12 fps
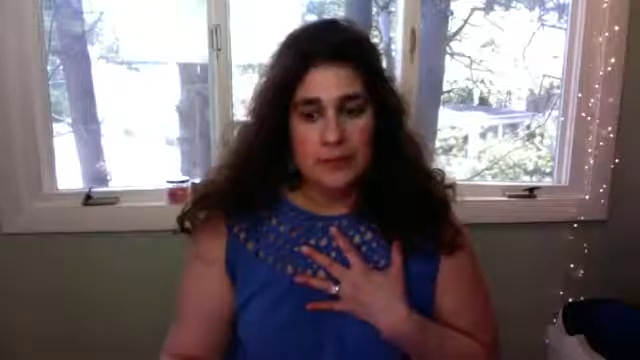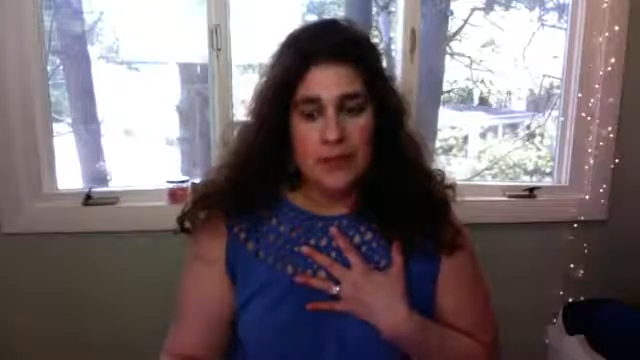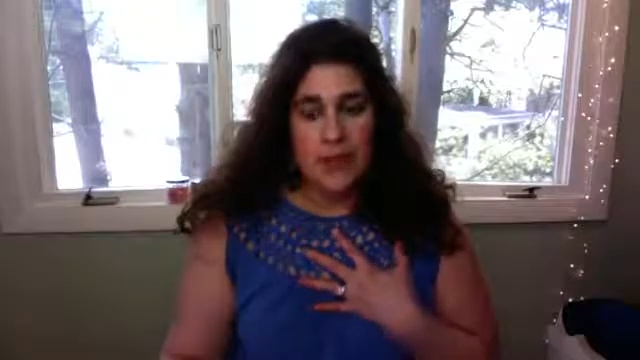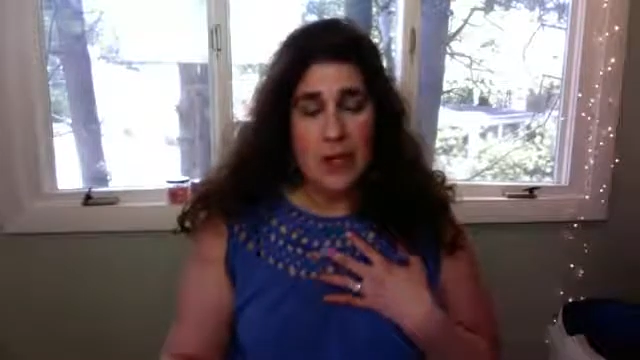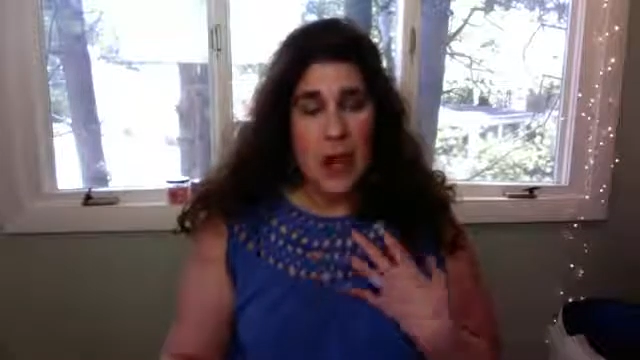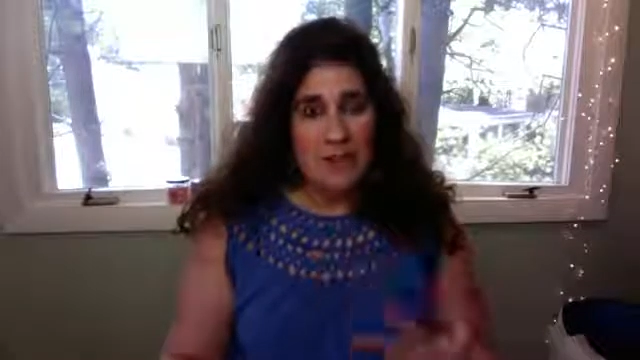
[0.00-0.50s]

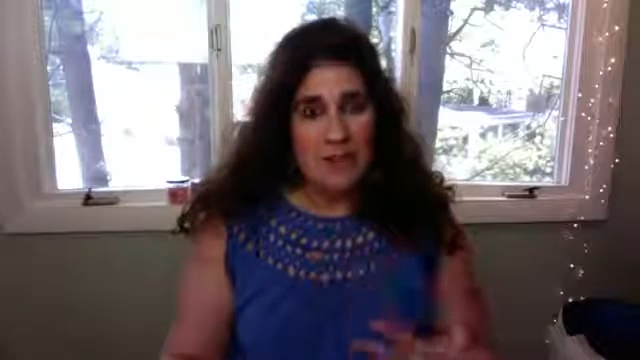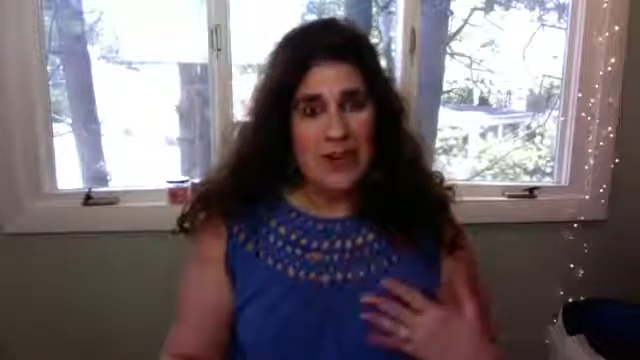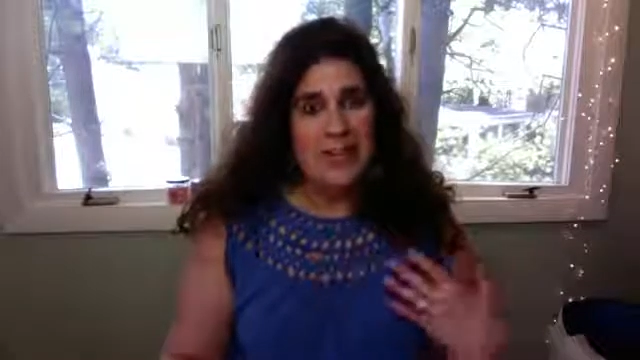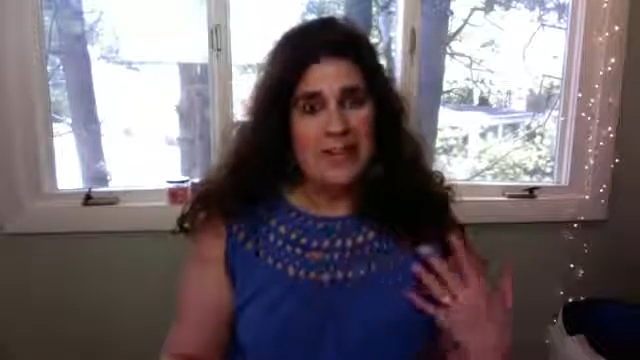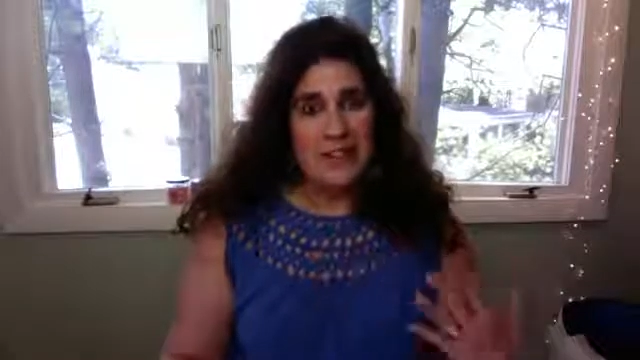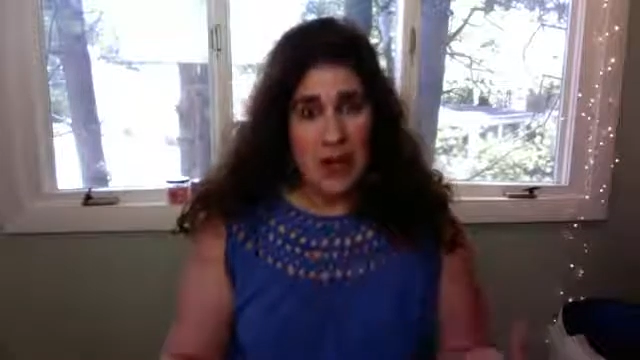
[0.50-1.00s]

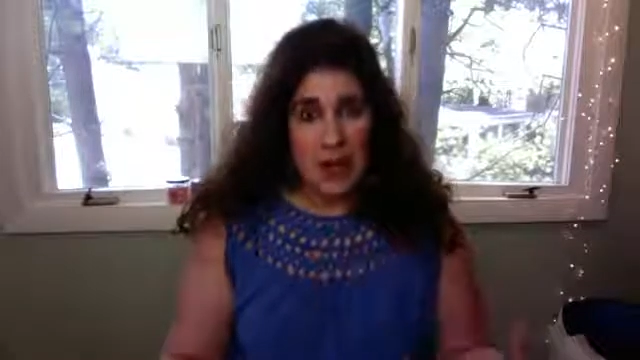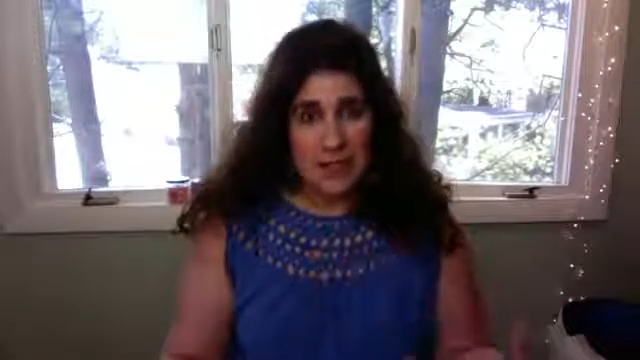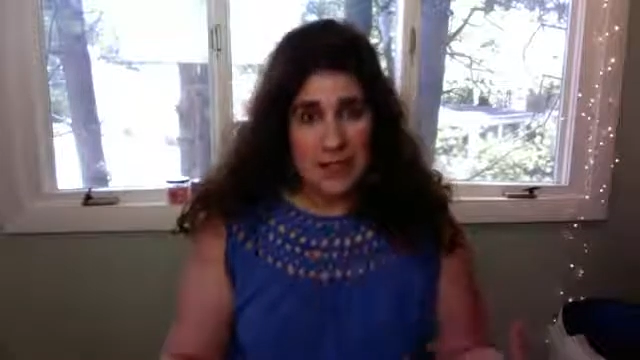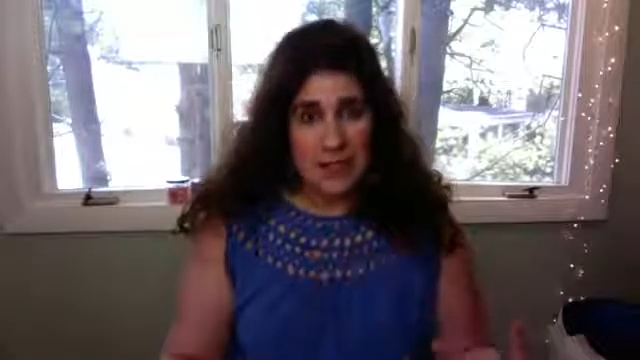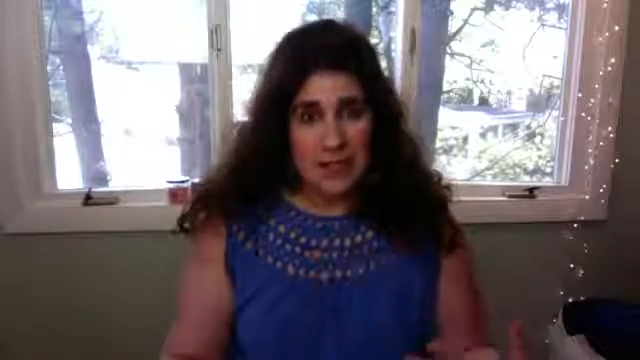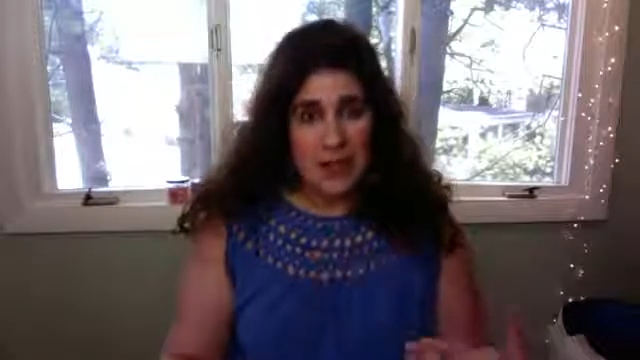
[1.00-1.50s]
comfort and
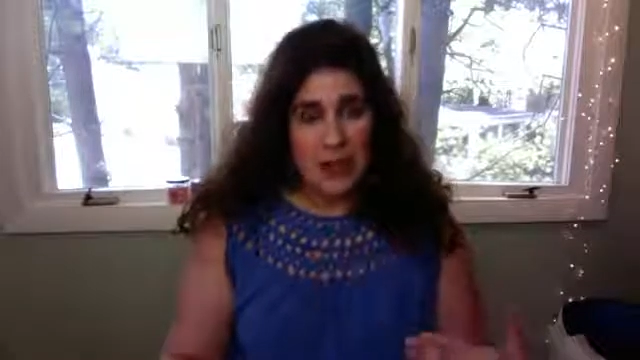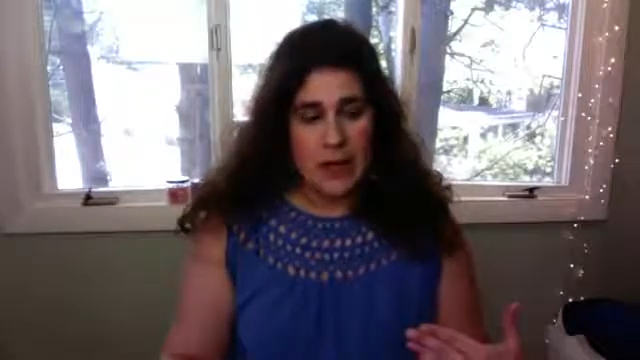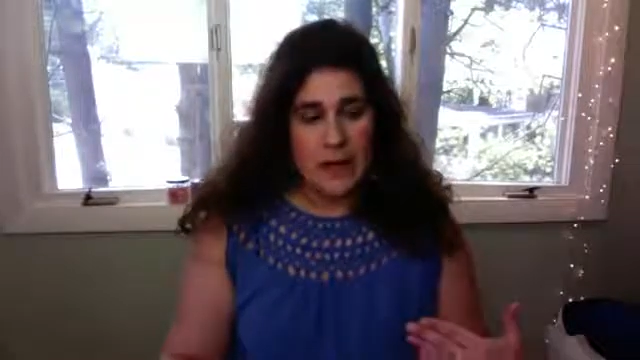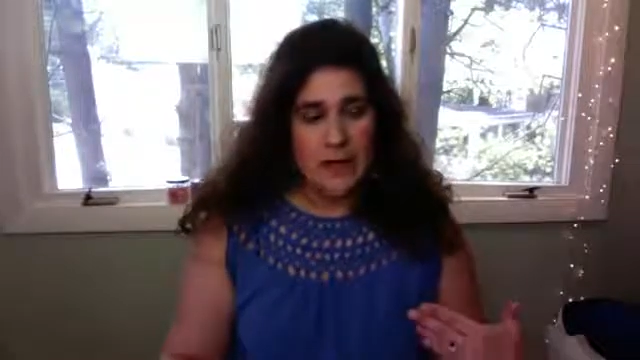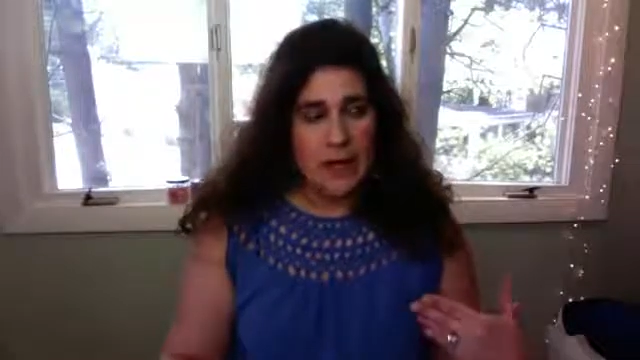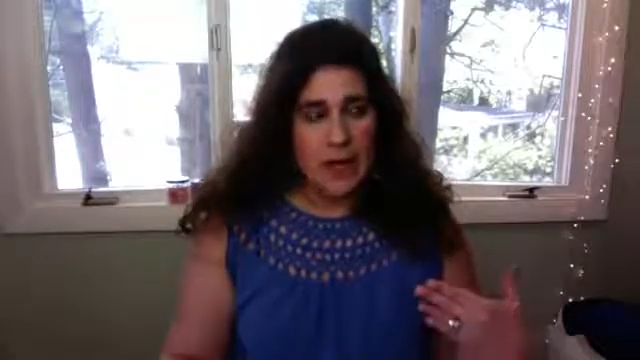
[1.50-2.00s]
solace, as
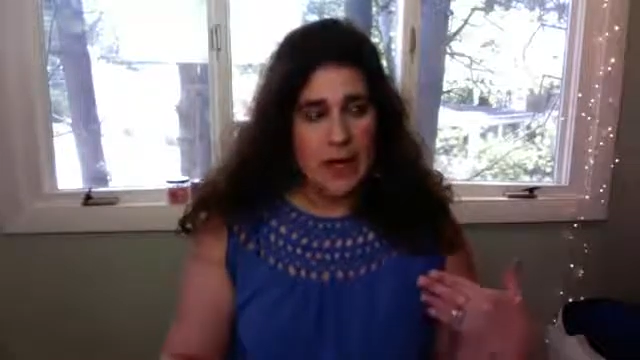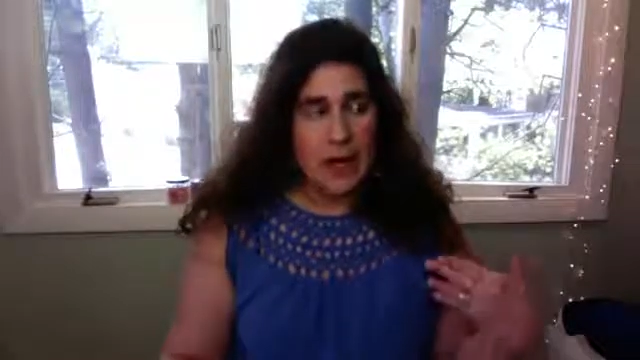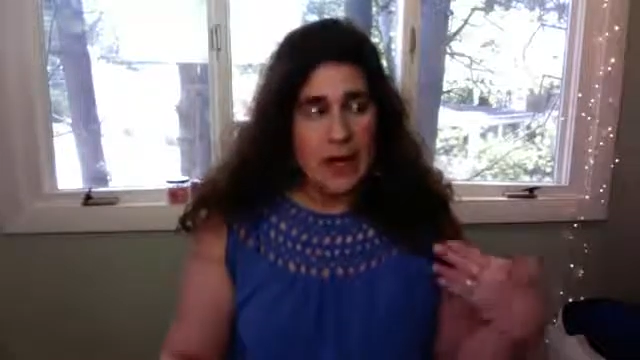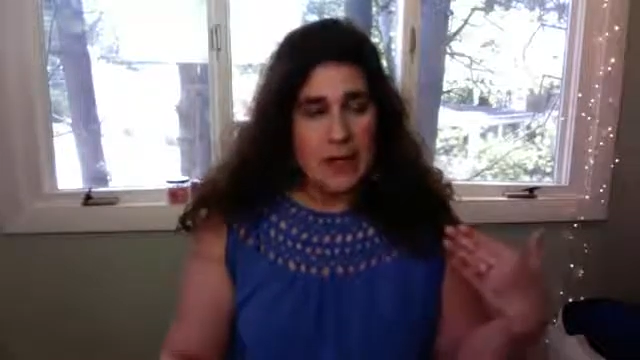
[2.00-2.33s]
well as like